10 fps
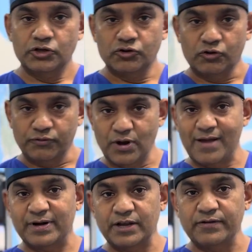So if you
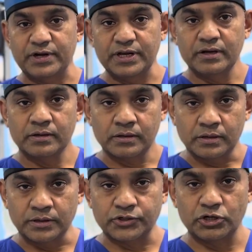have a DVT,
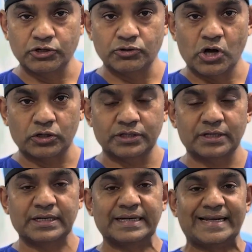consult your
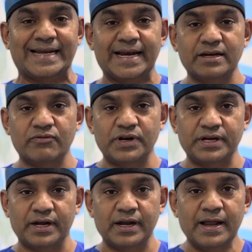doctor, get it
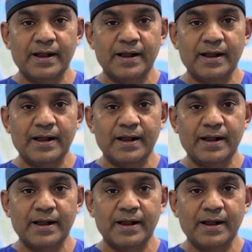treated,